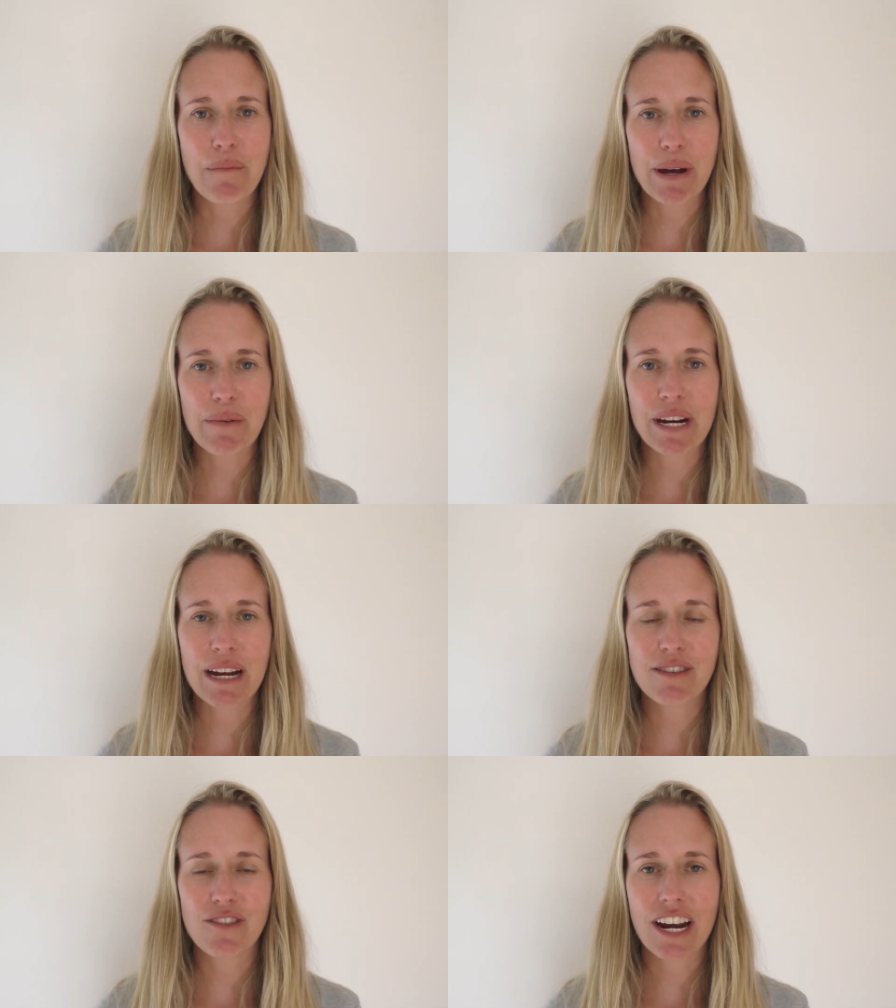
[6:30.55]
But when
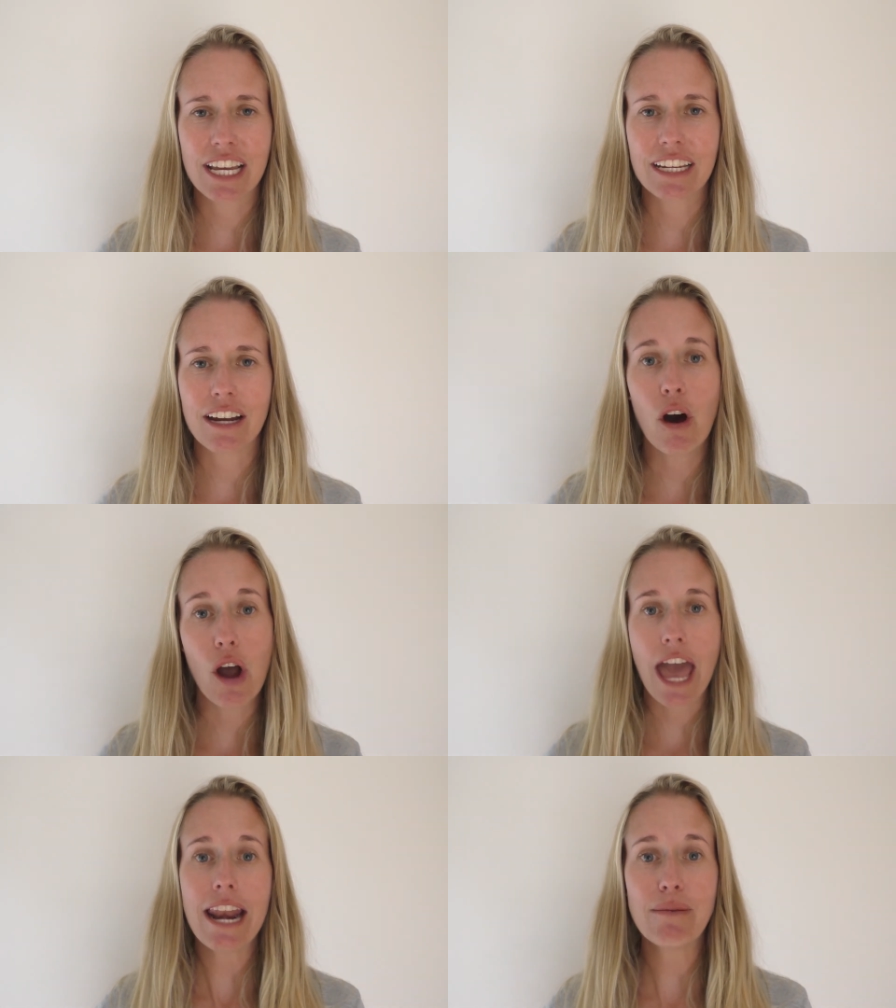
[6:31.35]
I was running in,
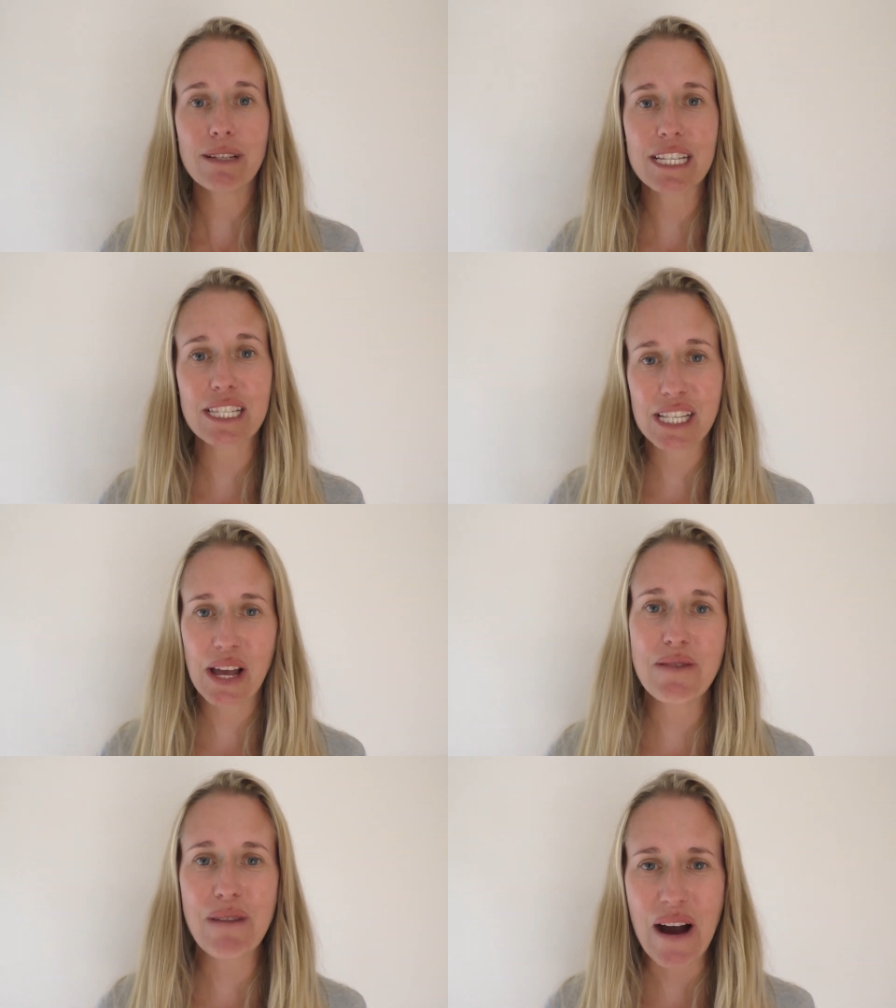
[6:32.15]
and it was in
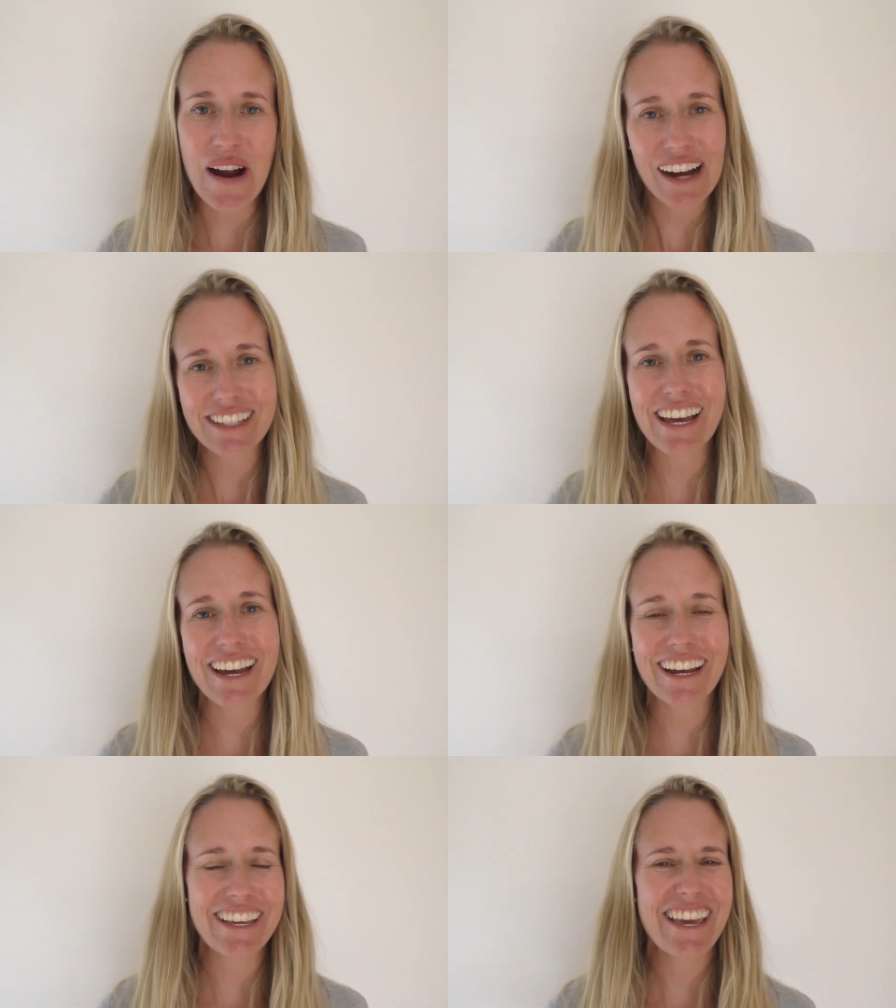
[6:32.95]
slow-mo, I was
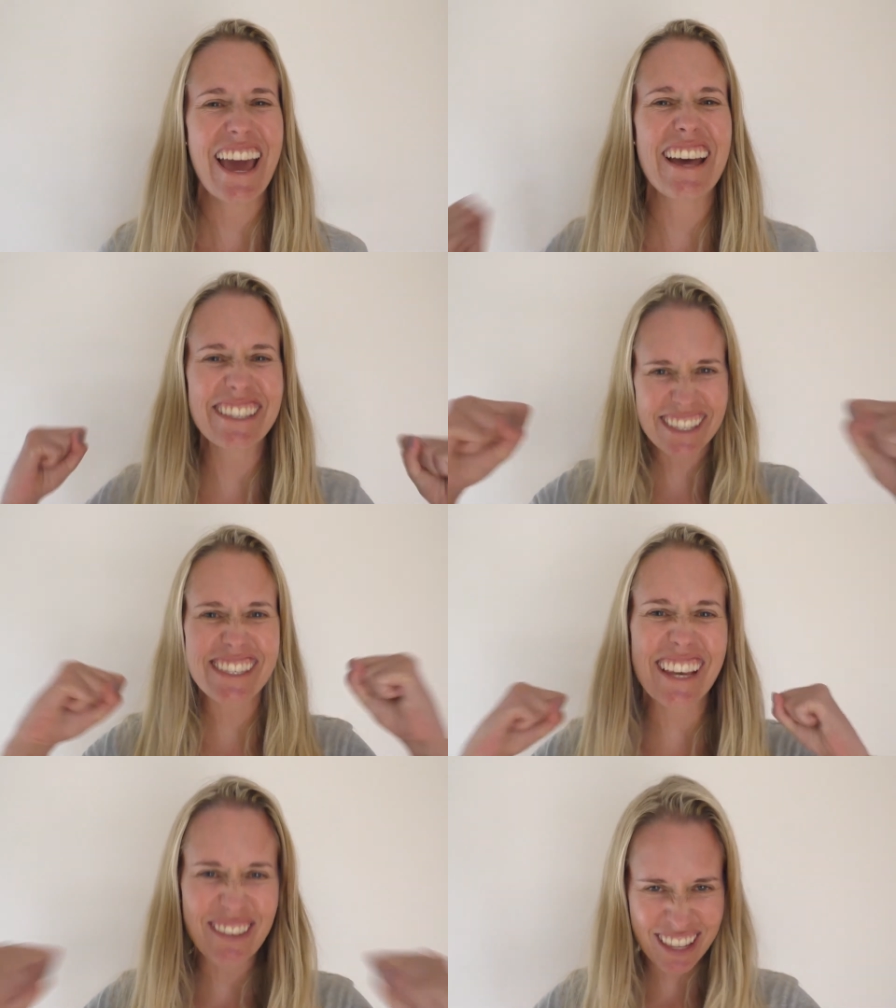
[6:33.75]
like, yes,
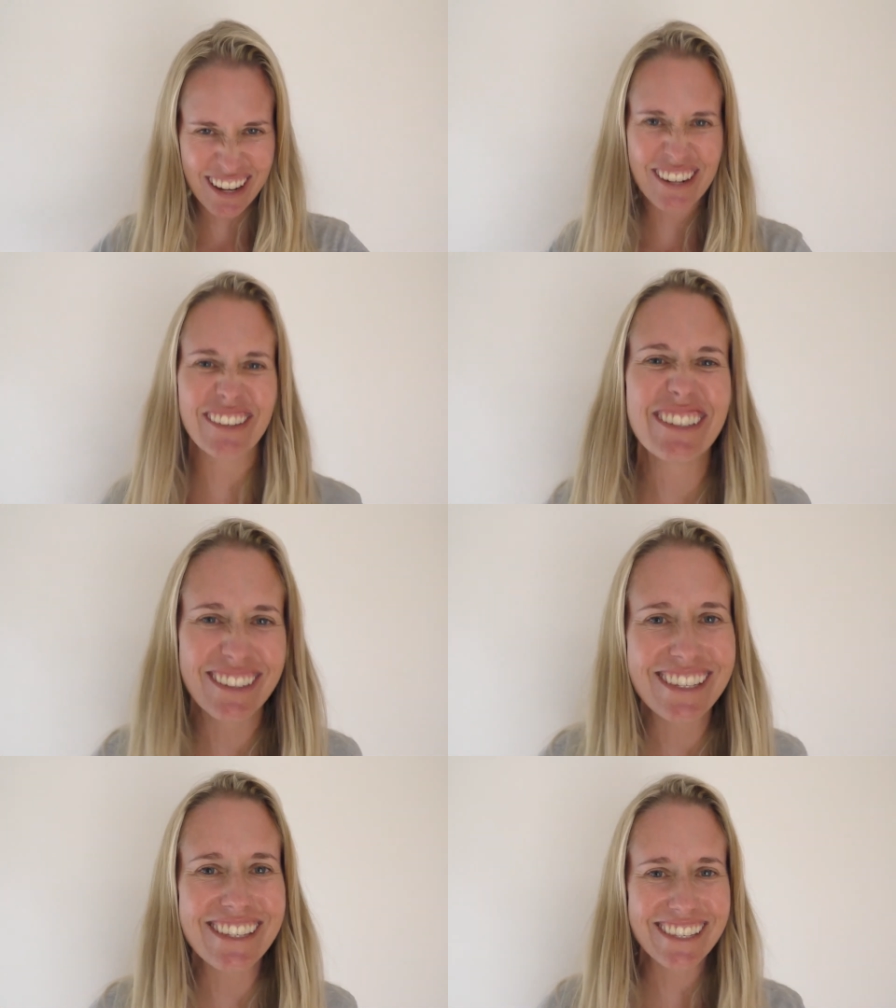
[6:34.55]
I was the only one who
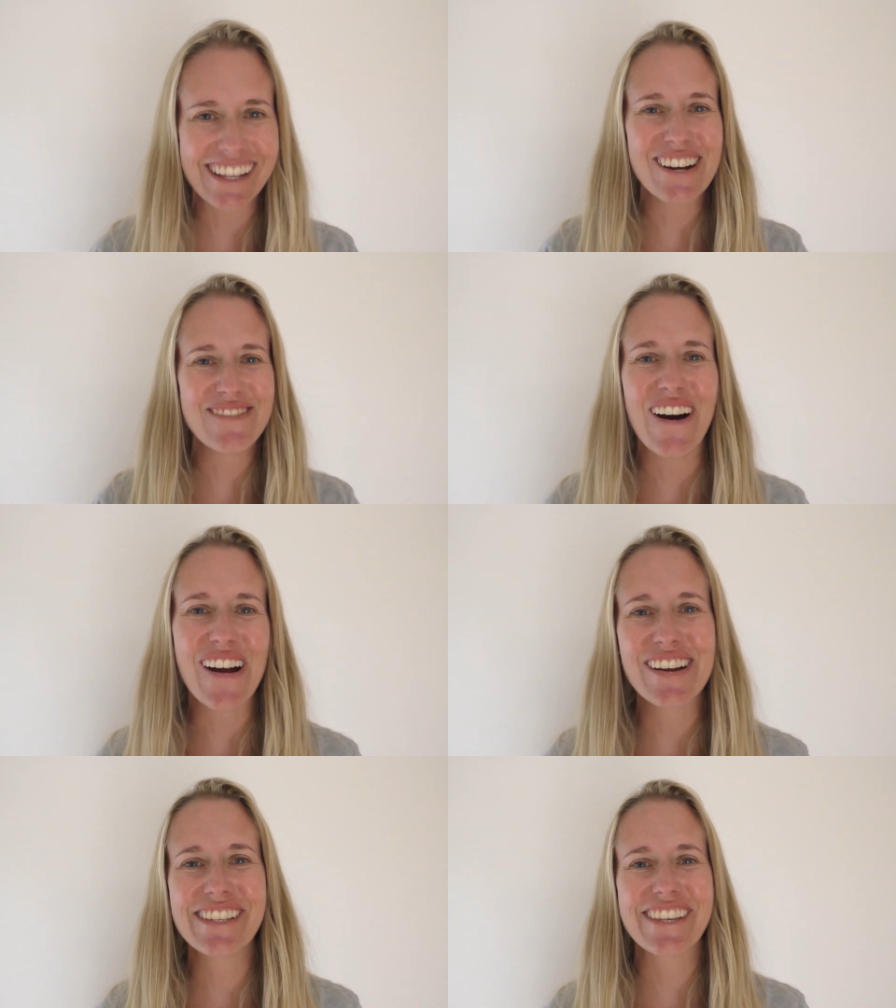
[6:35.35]
was in
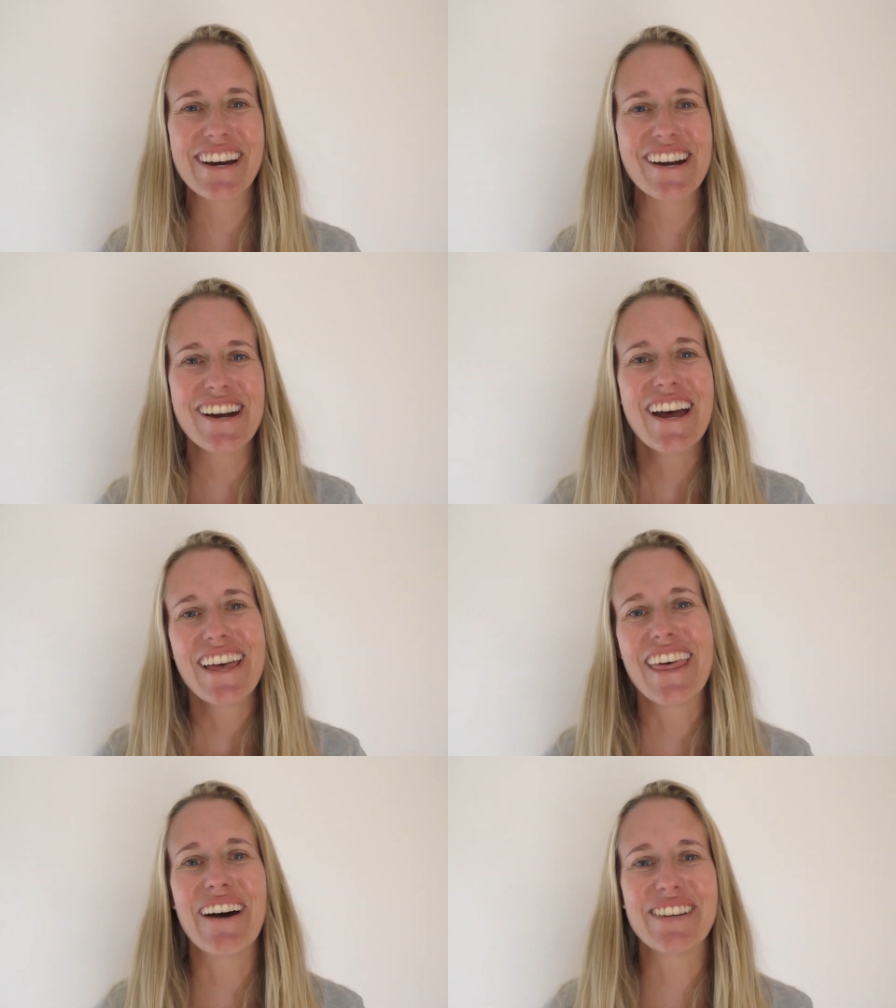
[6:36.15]
slow-mo, so
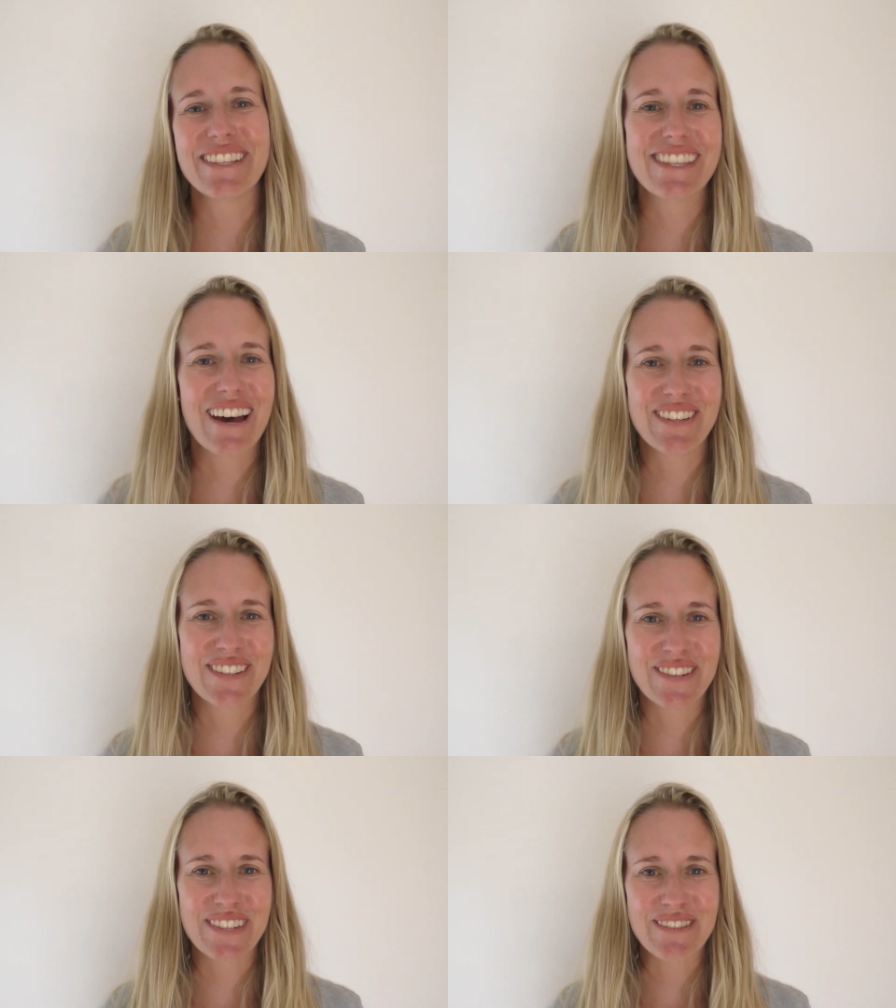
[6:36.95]
that was
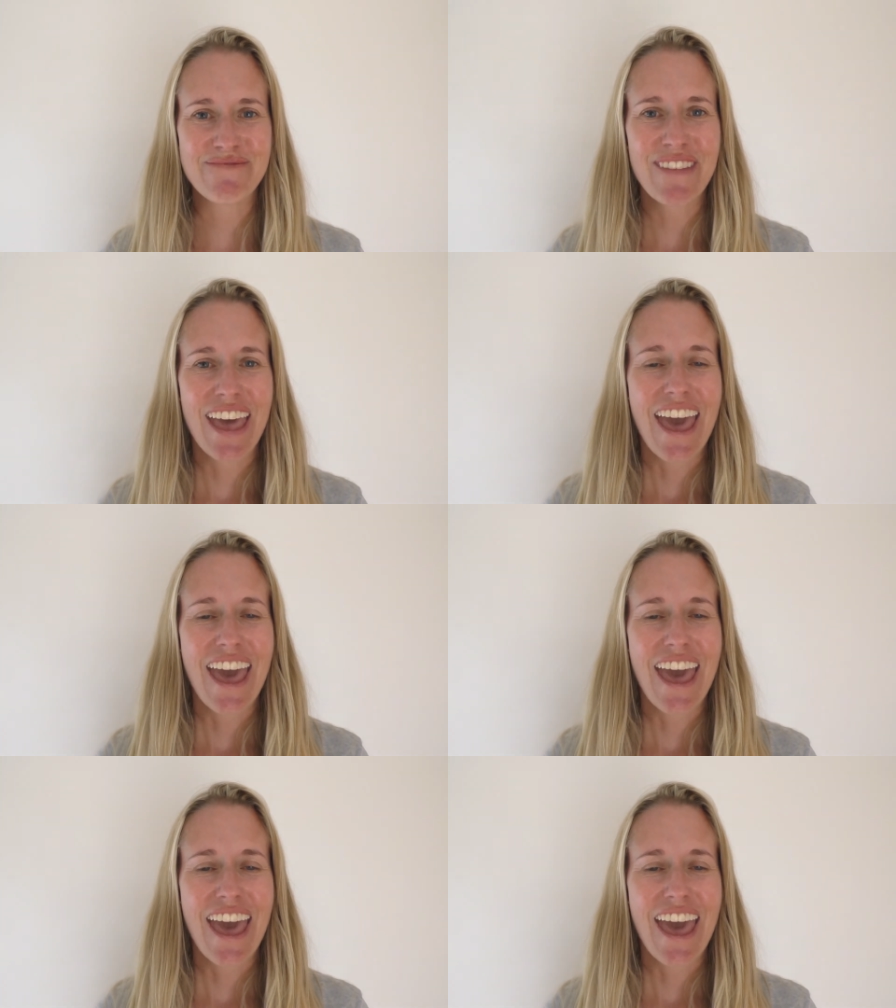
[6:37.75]
awesome.